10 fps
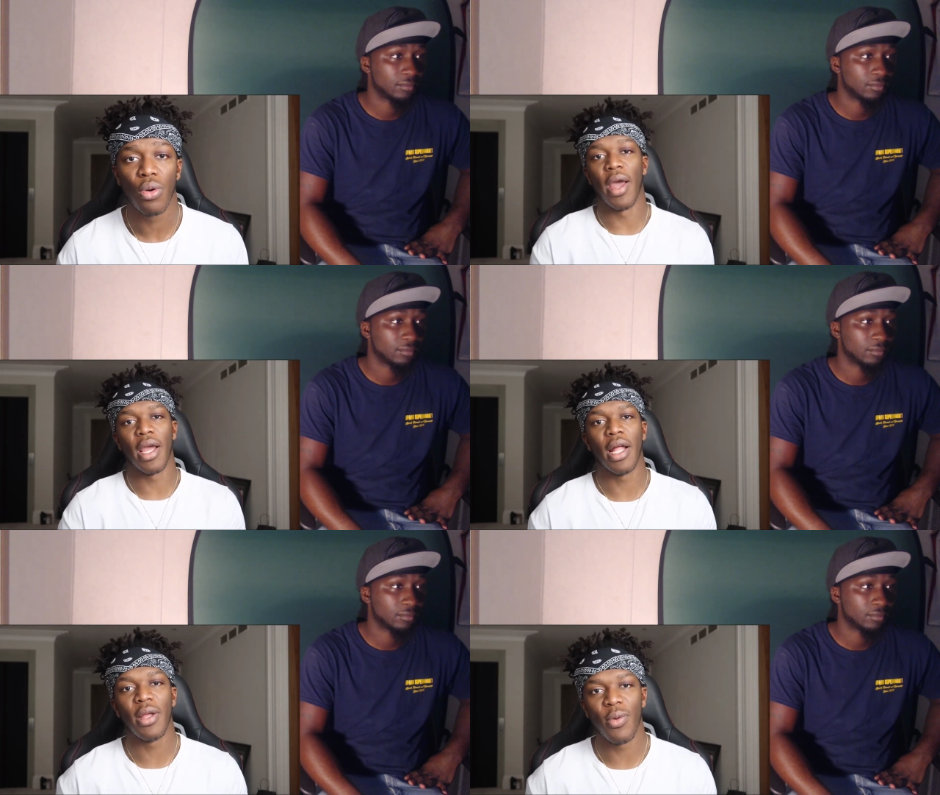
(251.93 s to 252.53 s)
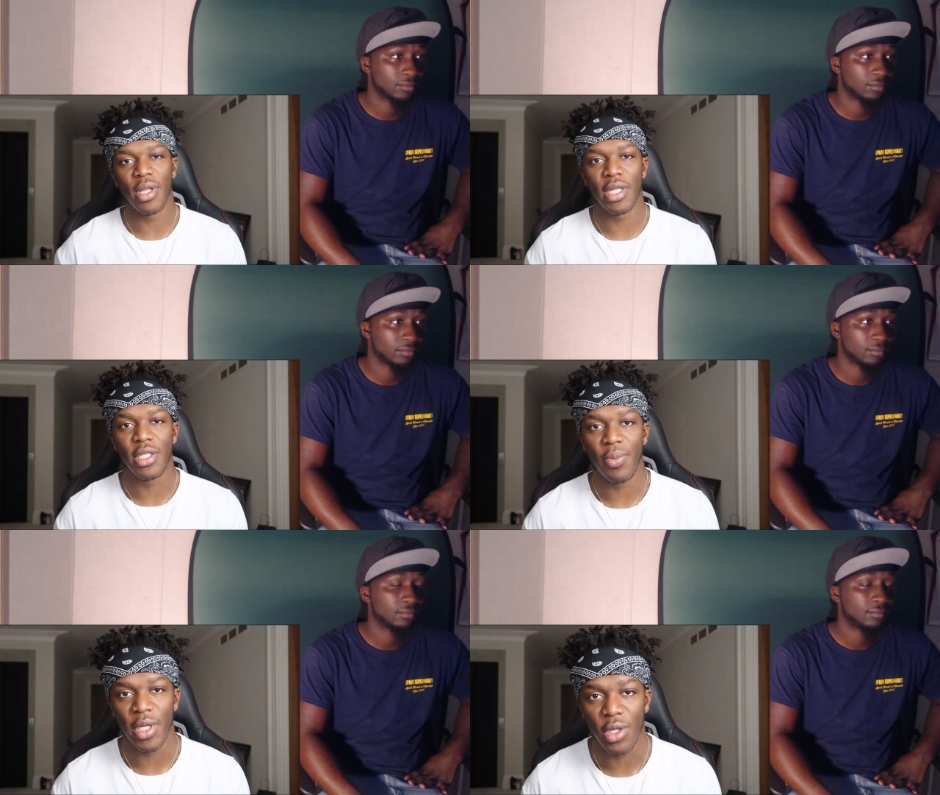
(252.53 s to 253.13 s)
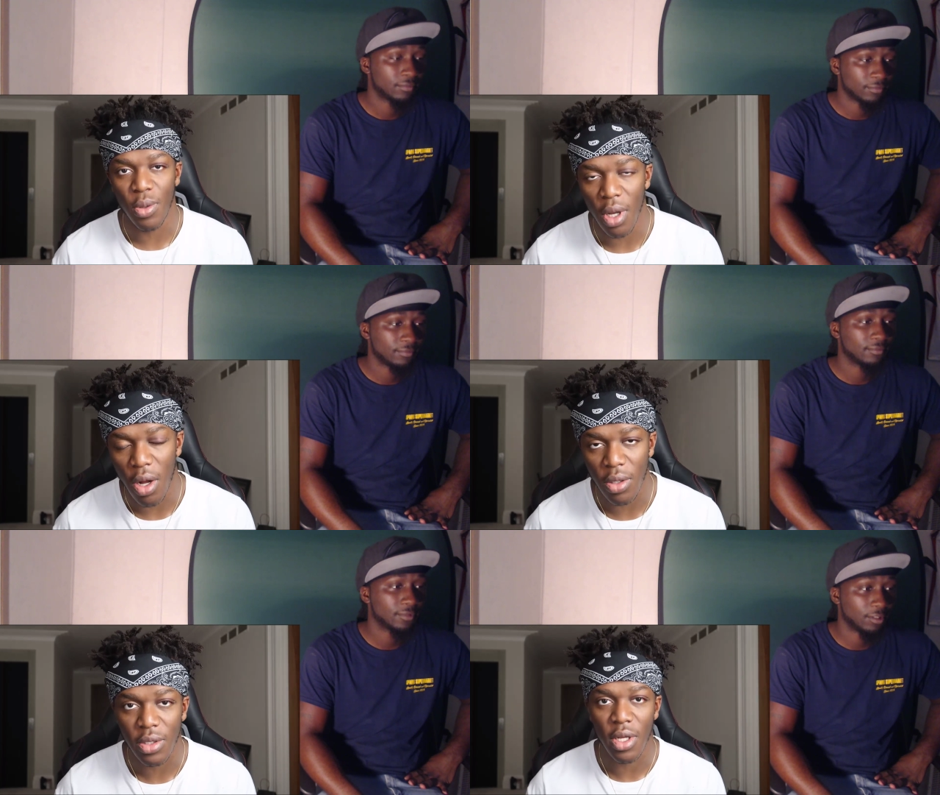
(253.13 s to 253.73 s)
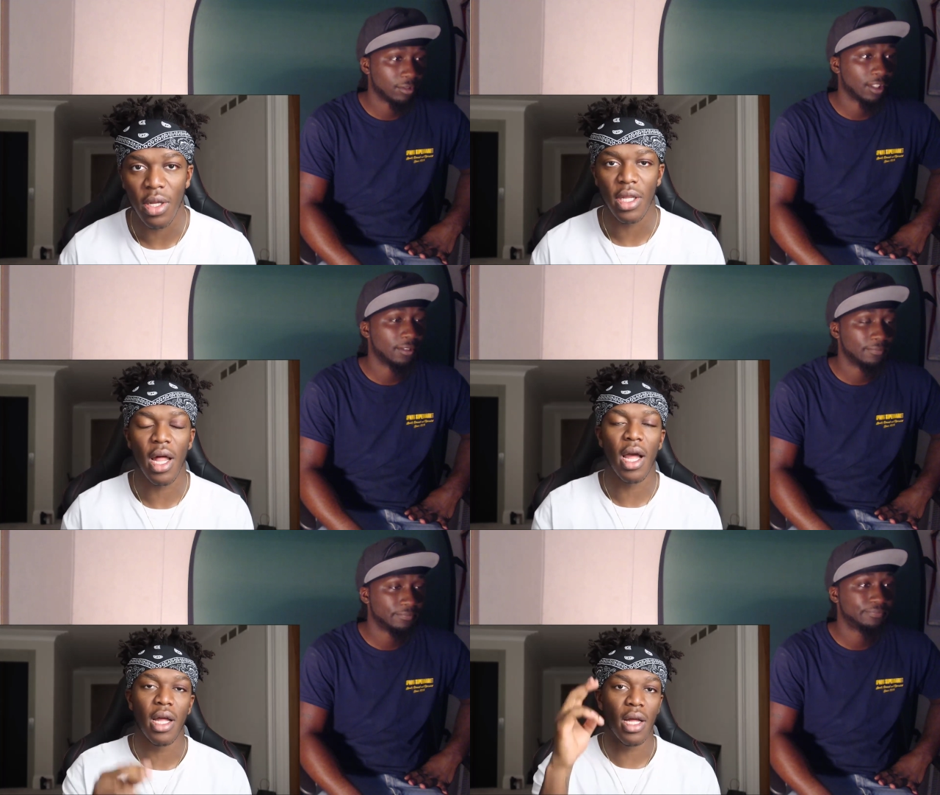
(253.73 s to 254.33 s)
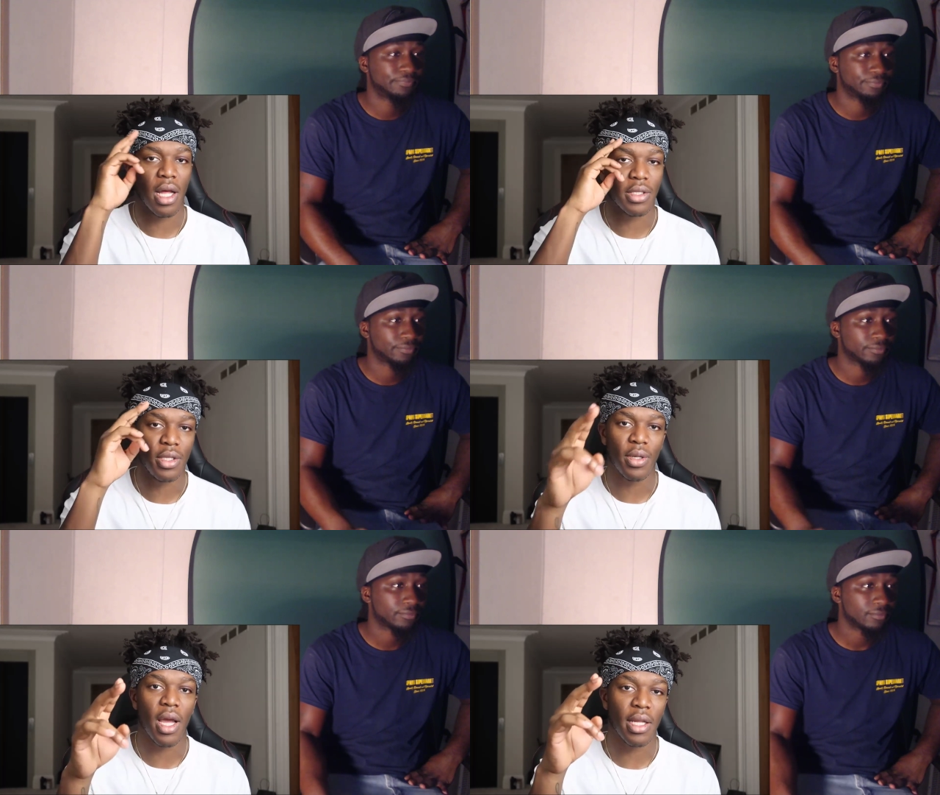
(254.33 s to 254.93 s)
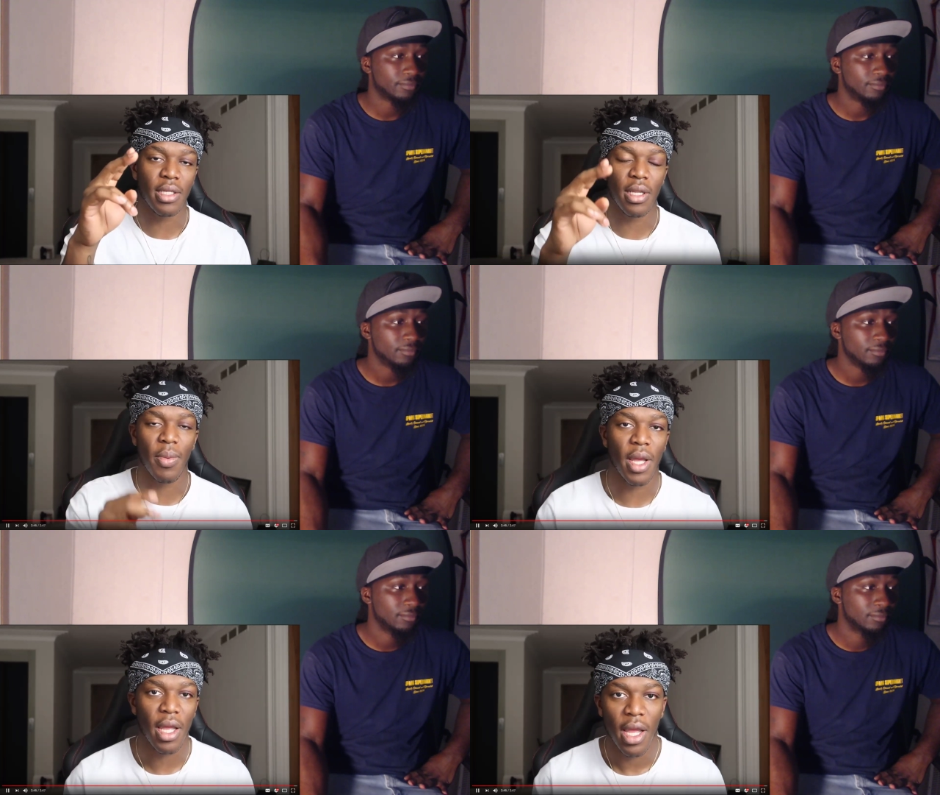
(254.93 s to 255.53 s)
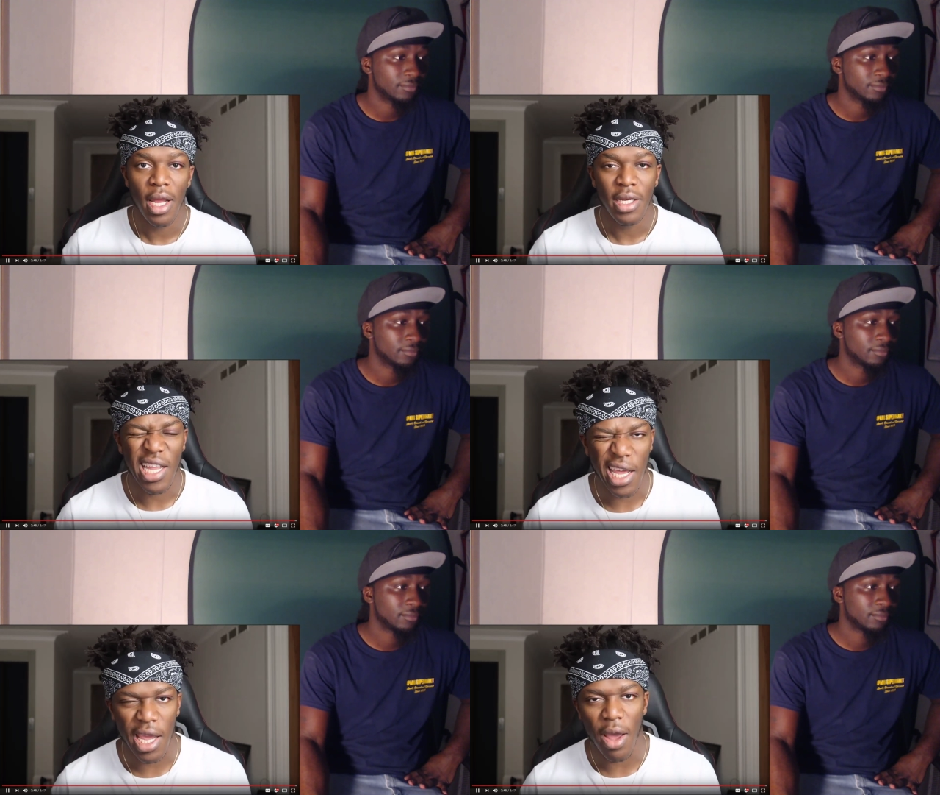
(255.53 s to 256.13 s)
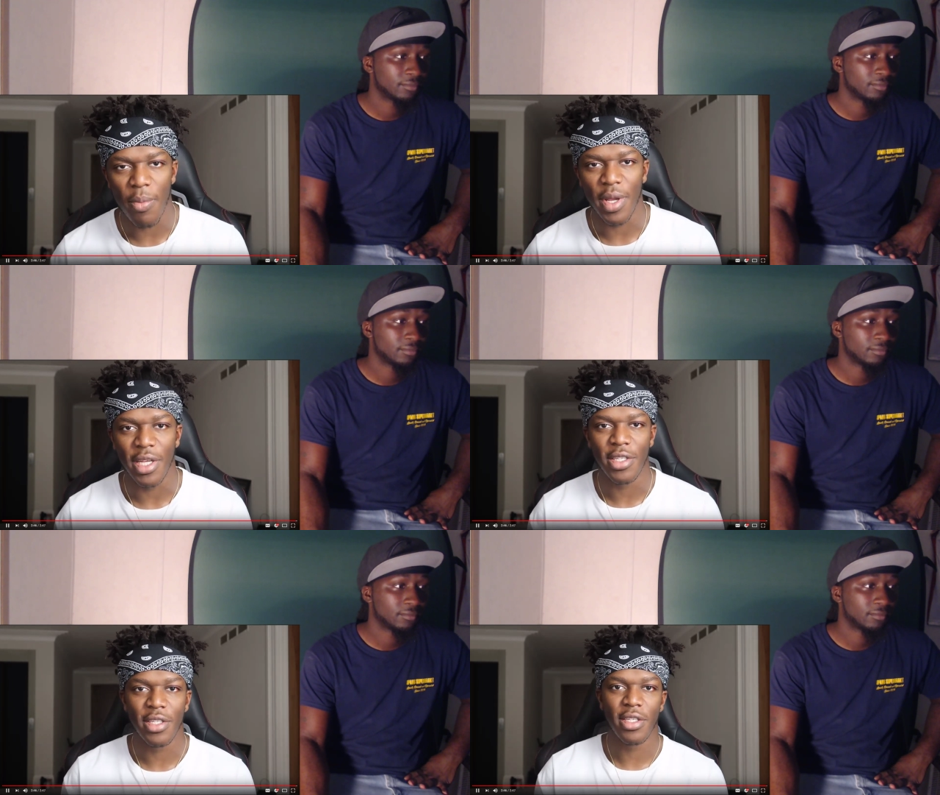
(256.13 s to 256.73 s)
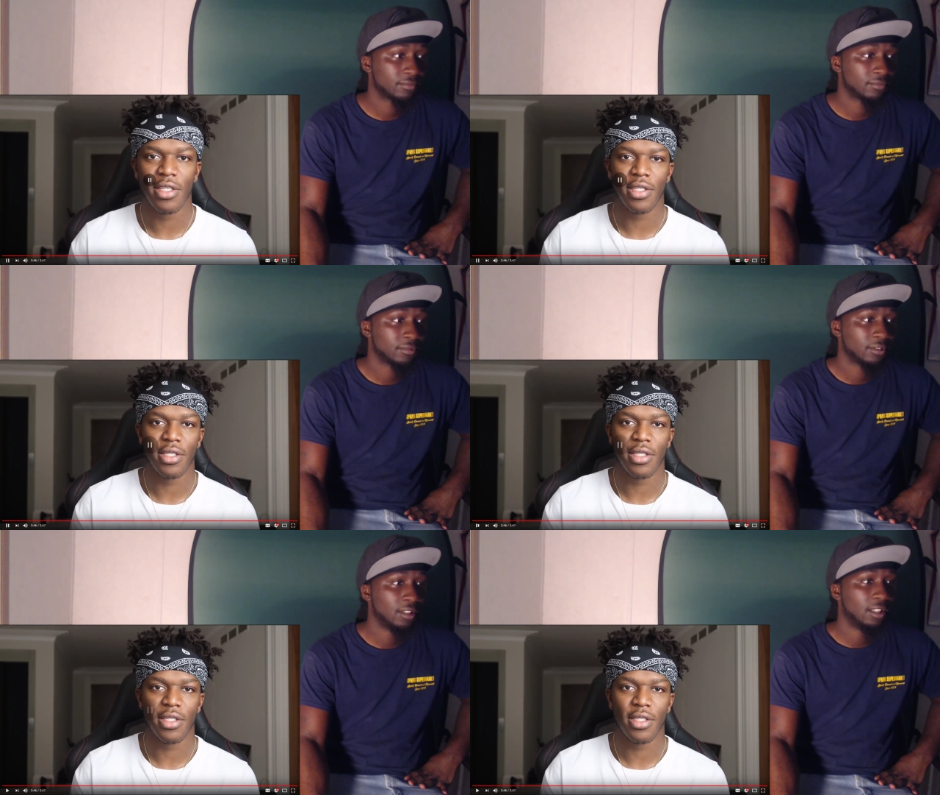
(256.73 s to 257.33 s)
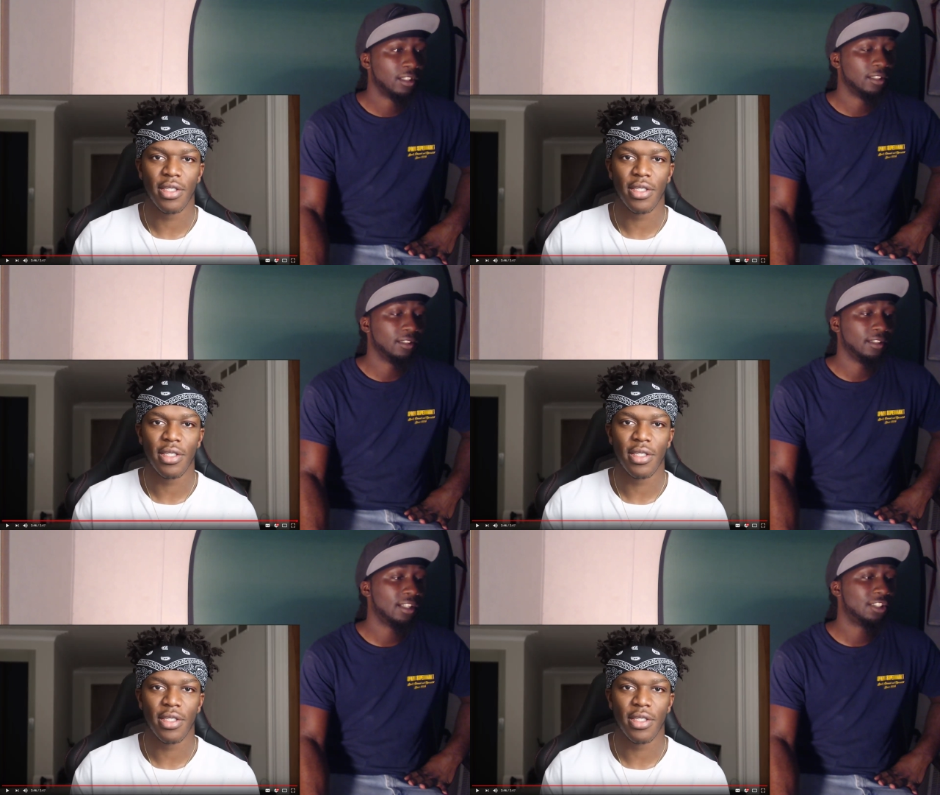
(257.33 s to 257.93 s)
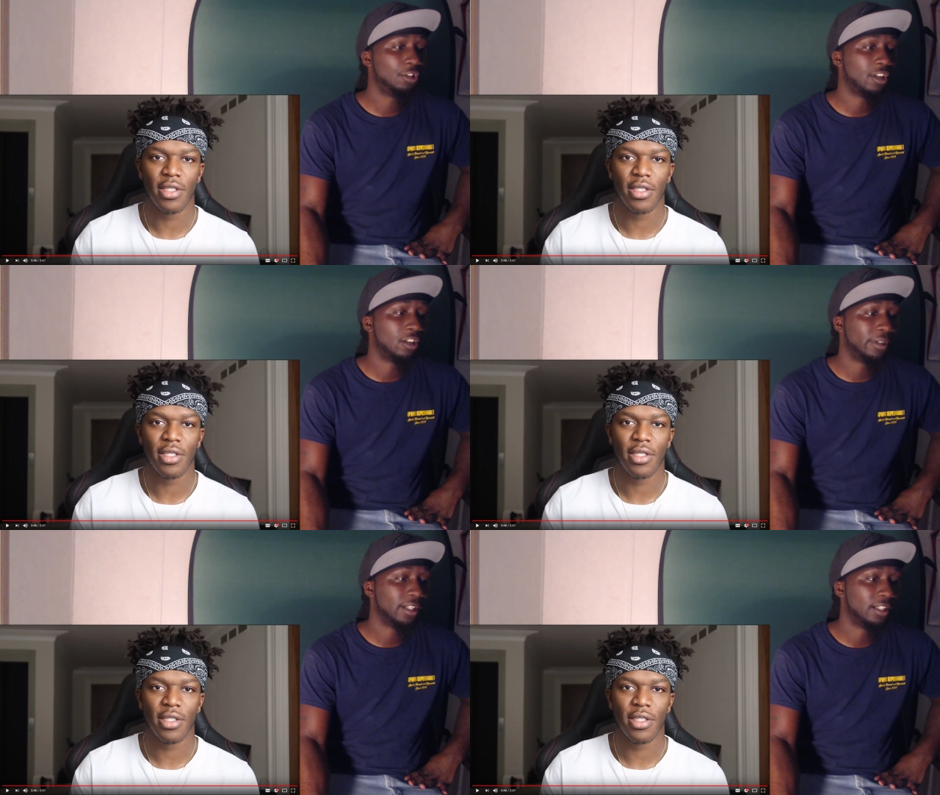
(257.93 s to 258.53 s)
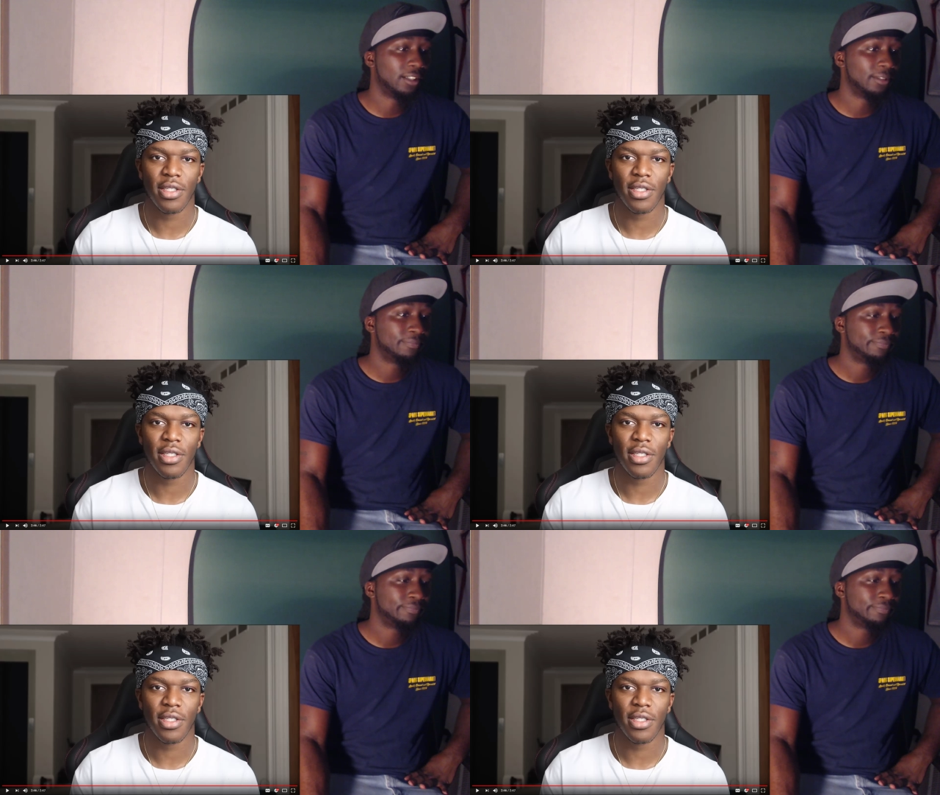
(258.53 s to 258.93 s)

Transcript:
Speaker 1: Anyway, I didn't want this to be too long, so you know, I'll see you guys in a bit. Take care and peace.
Speaker 2: Yeah, you know, and um,